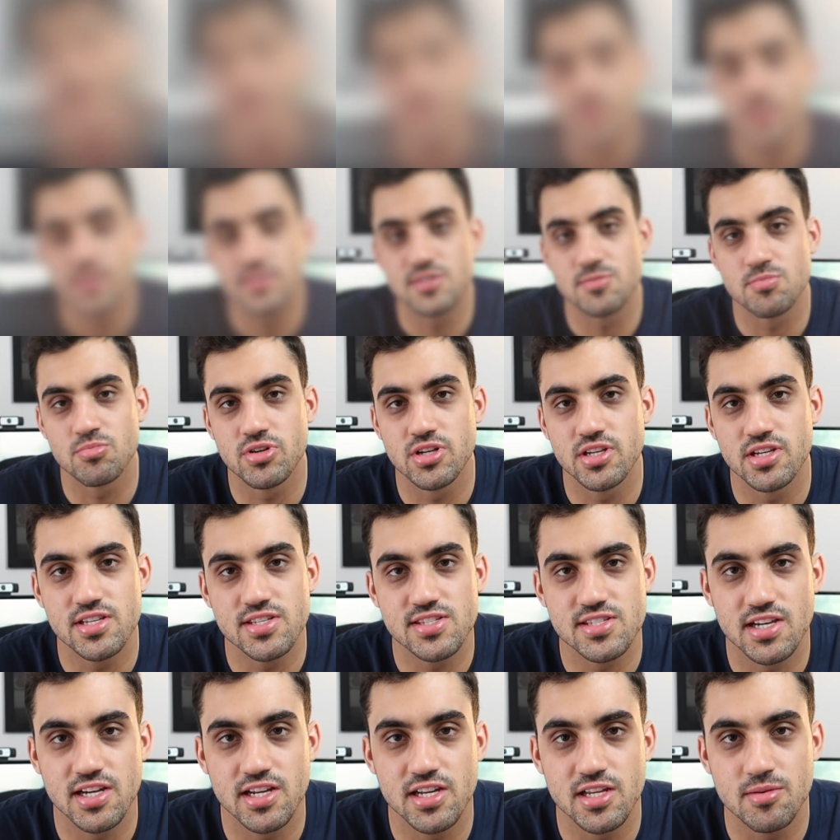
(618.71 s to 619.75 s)
I've got some pretty
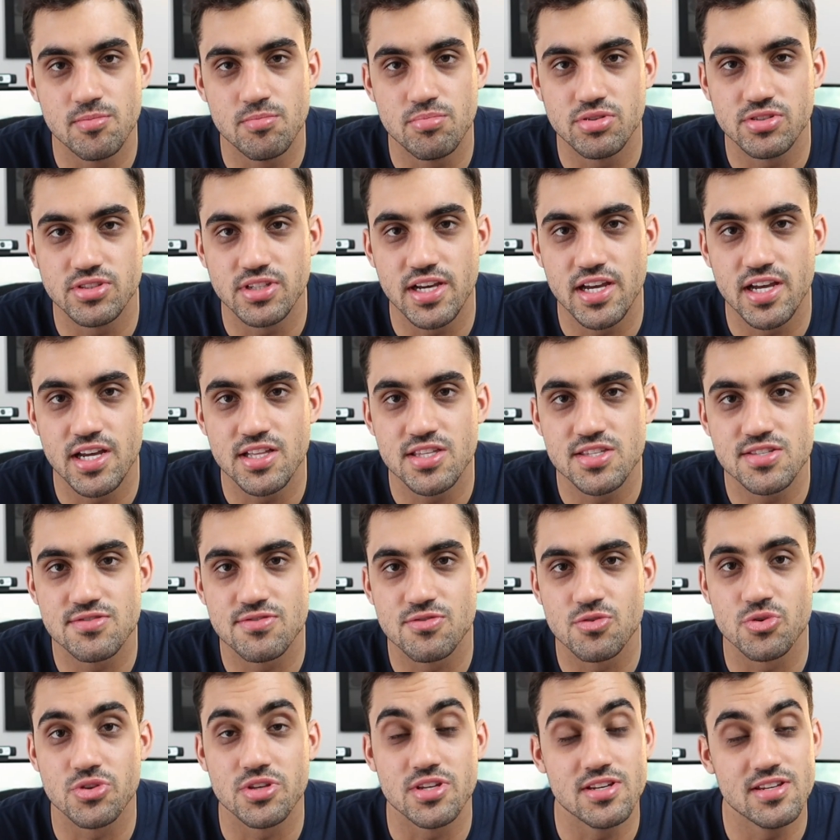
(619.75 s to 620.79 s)
exciting plans
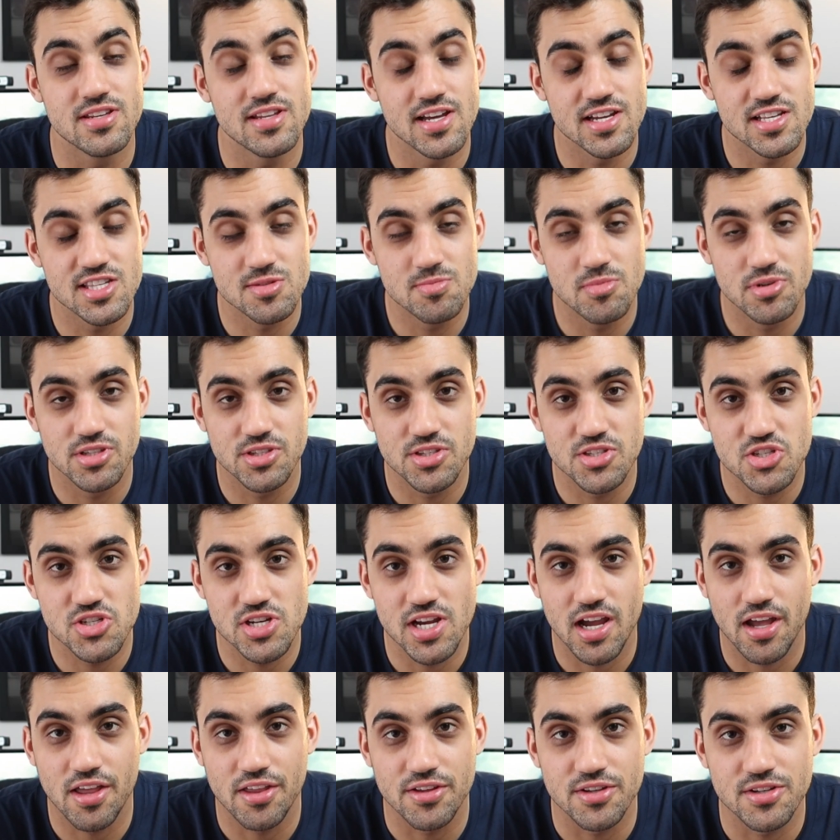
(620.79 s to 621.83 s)
for the next month's
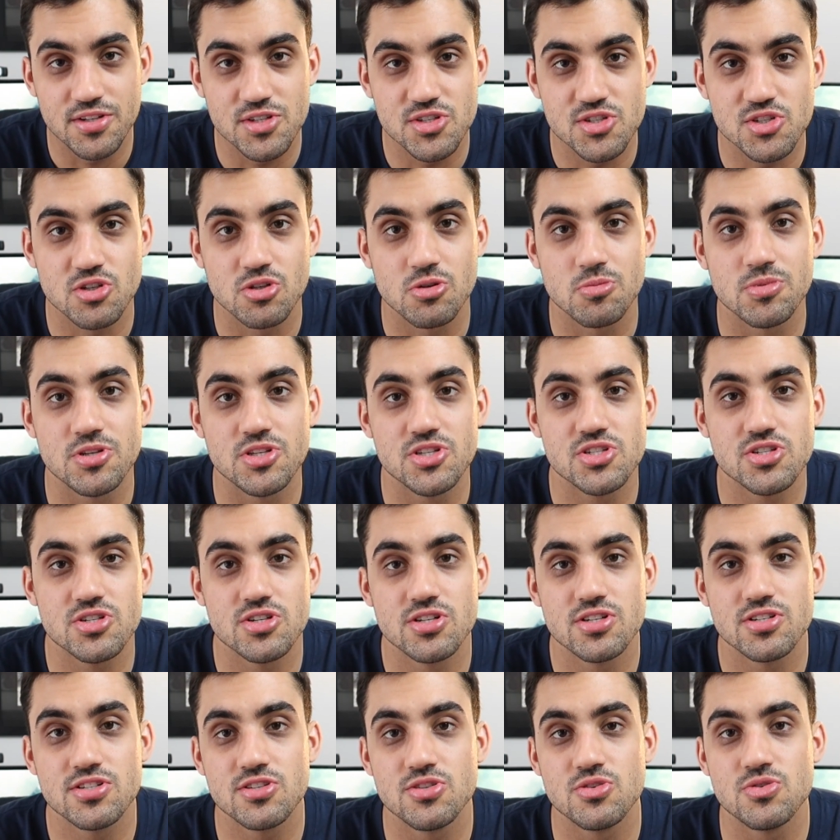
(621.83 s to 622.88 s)
challenge, so be
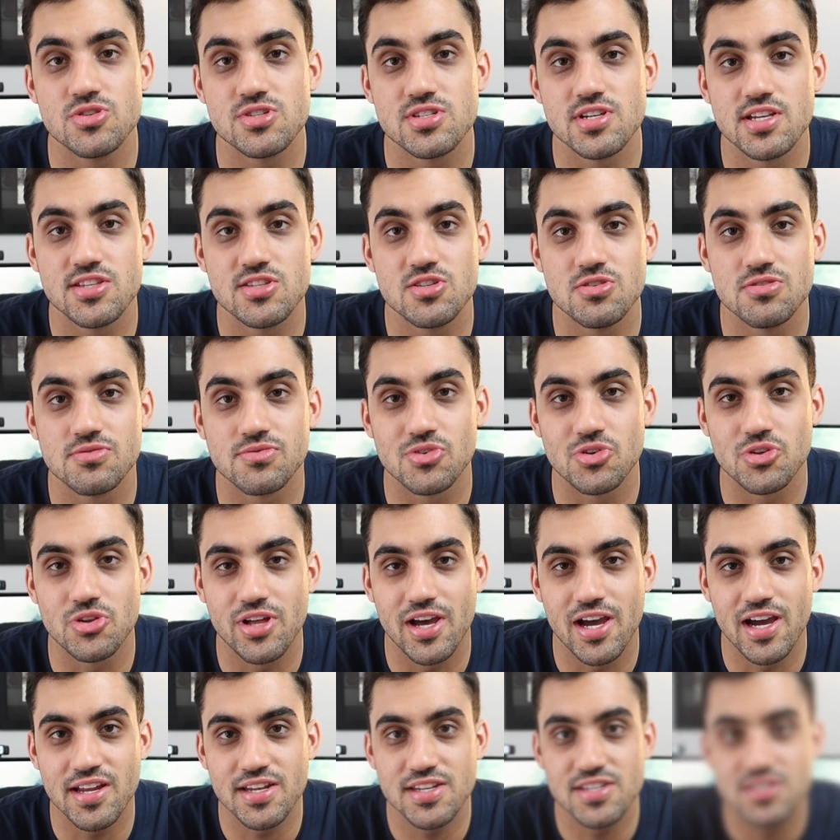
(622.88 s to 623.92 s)
sure to stay tuned for
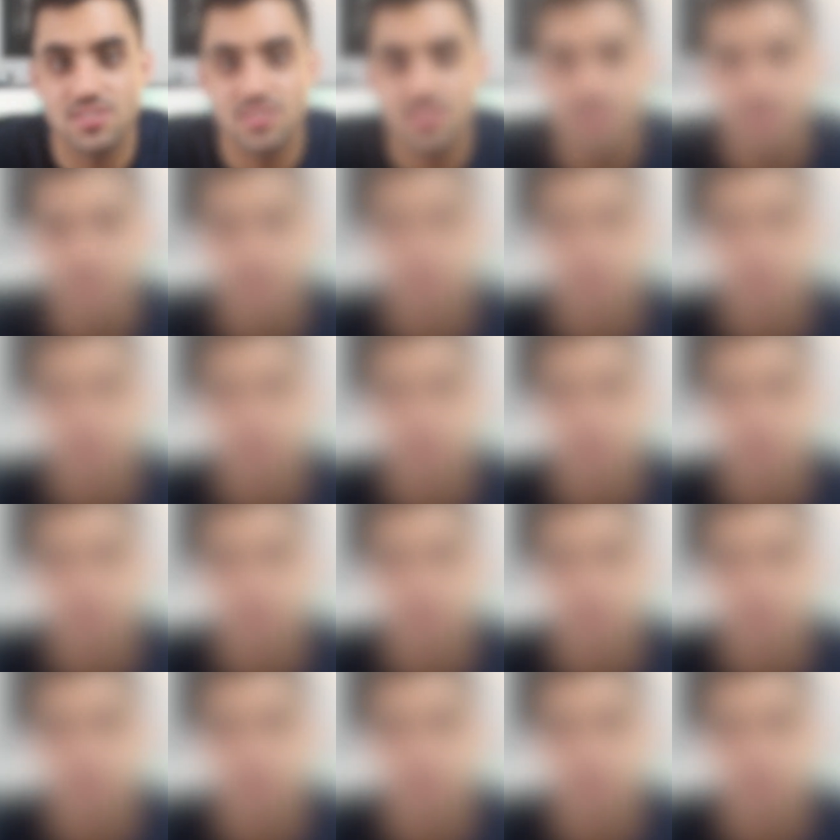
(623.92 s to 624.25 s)
that.